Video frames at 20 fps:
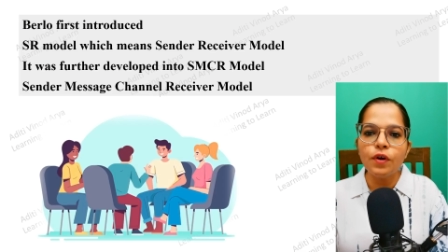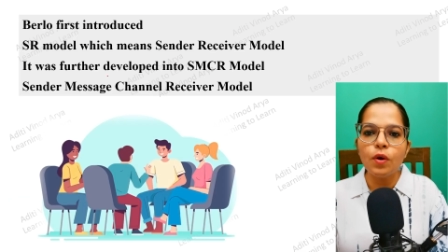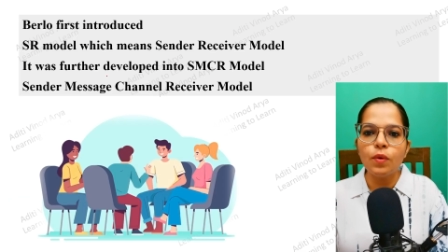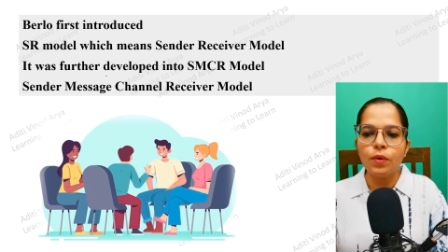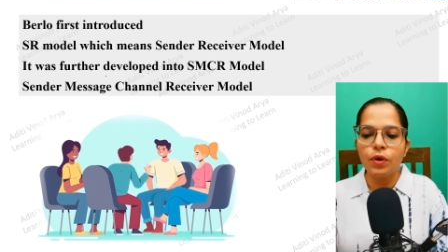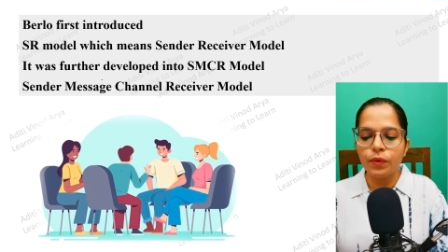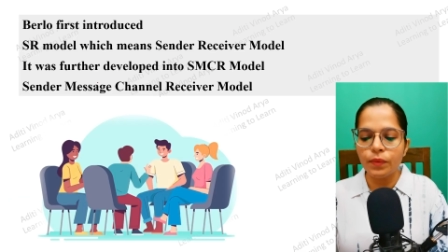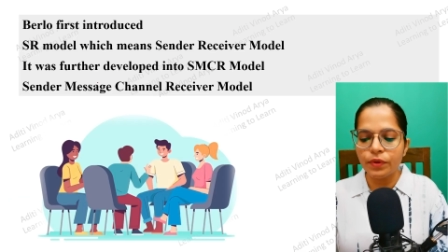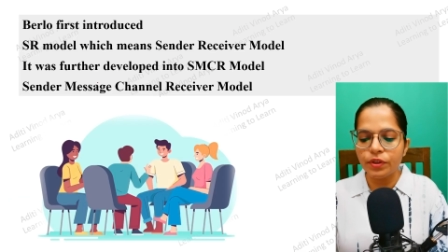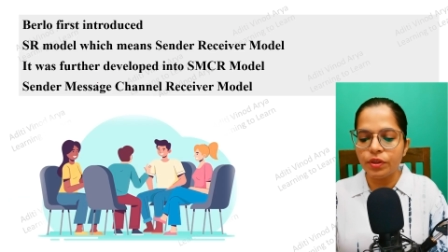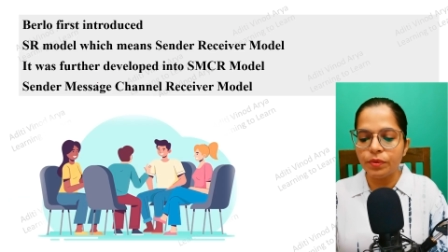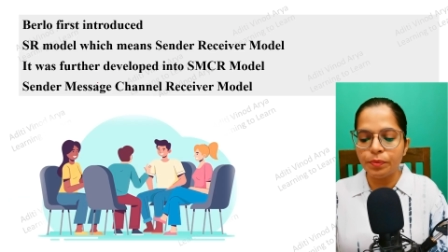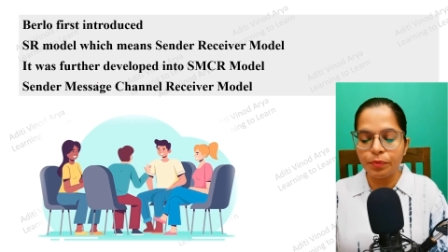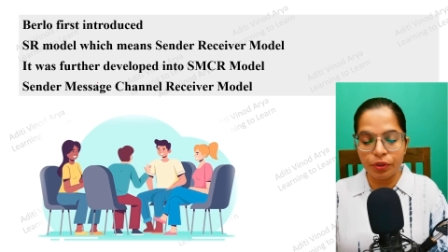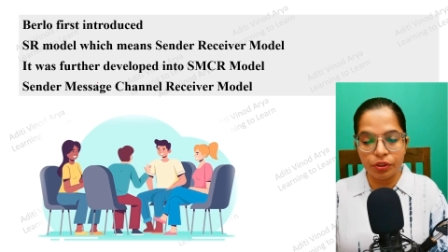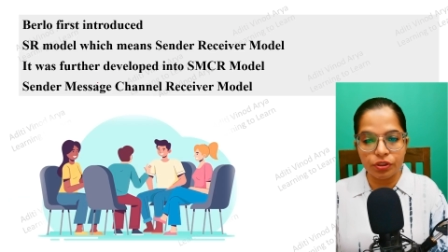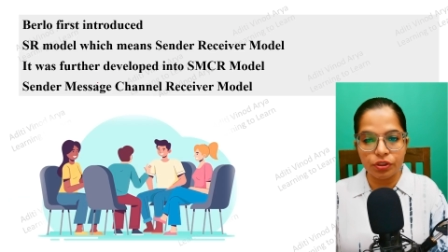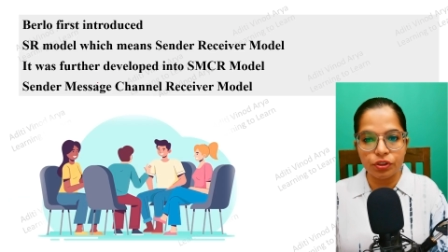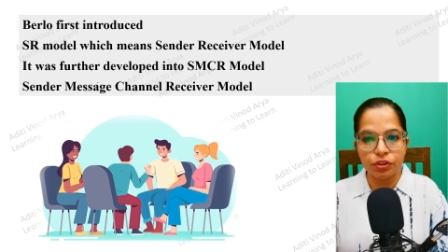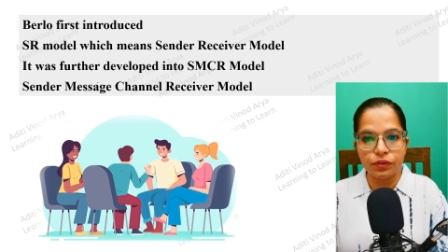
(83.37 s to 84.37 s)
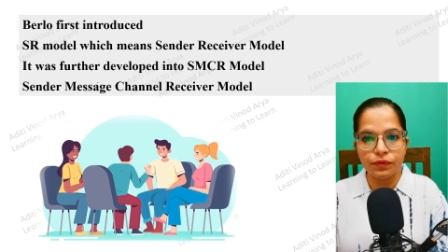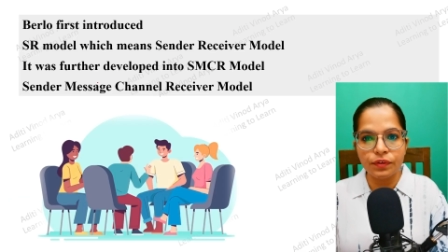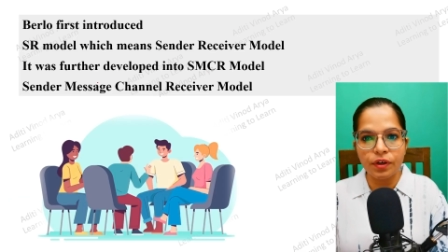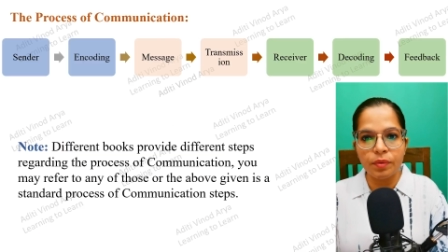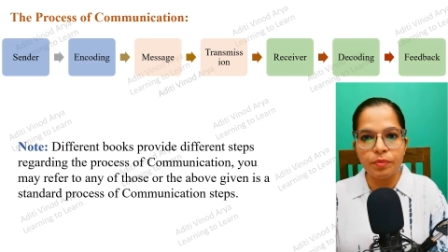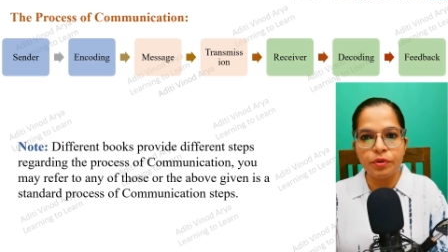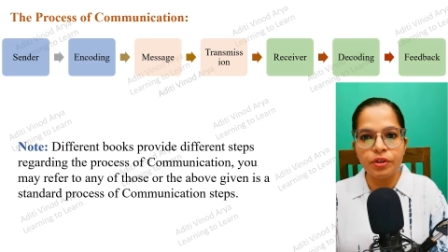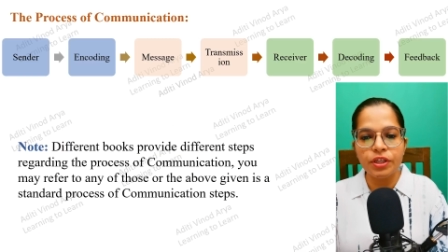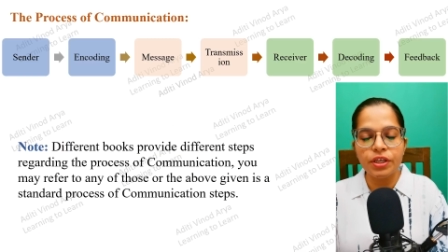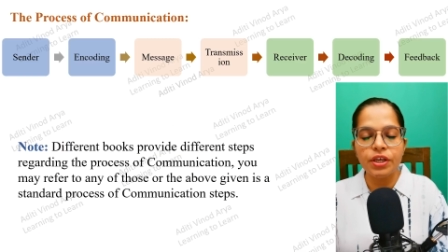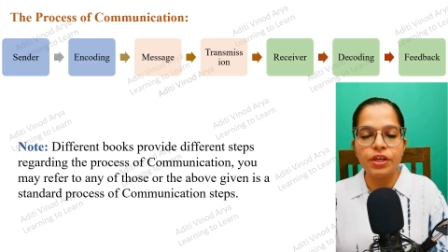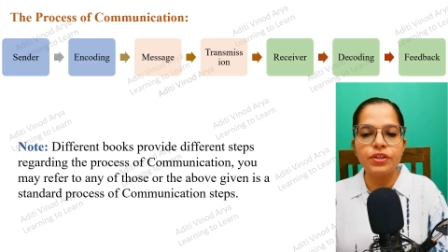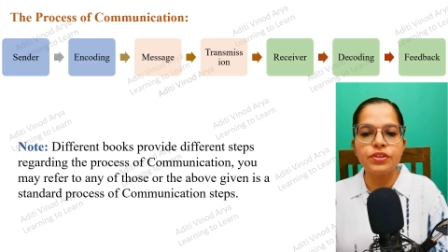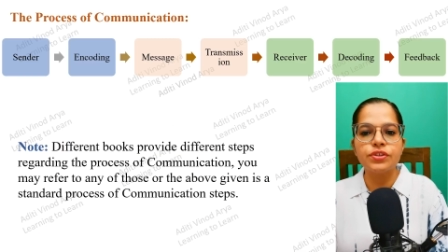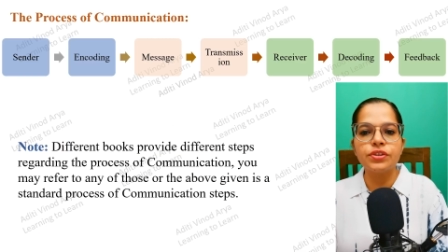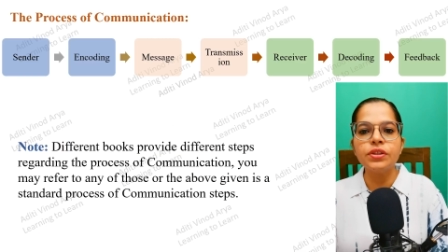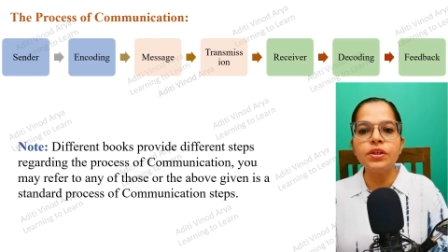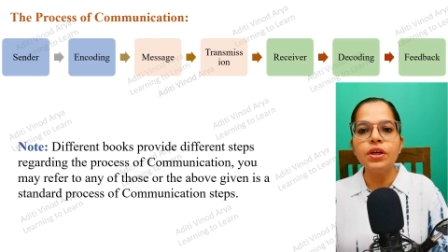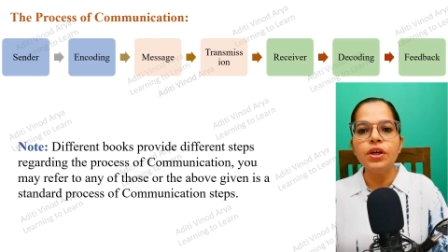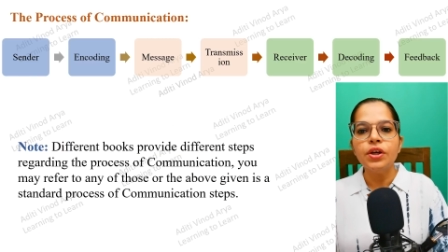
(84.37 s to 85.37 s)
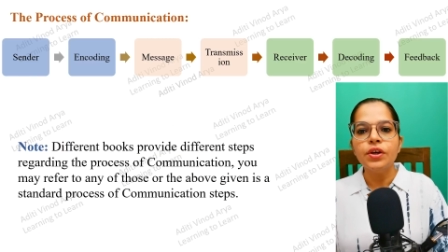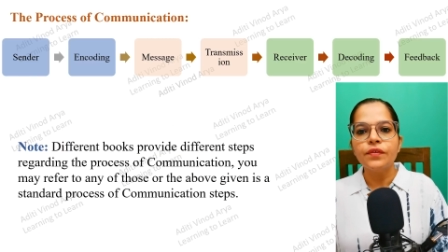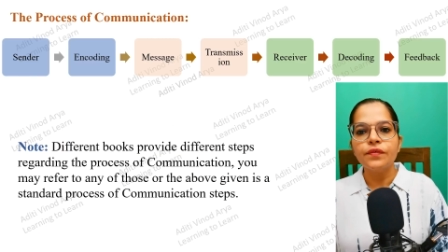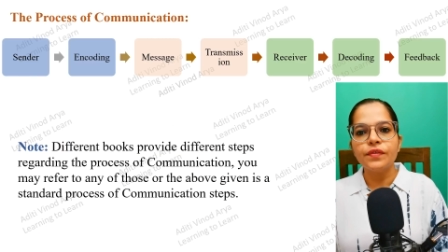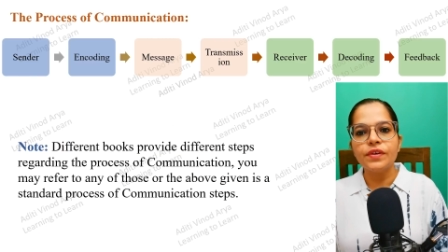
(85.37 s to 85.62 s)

forward with the process of communication,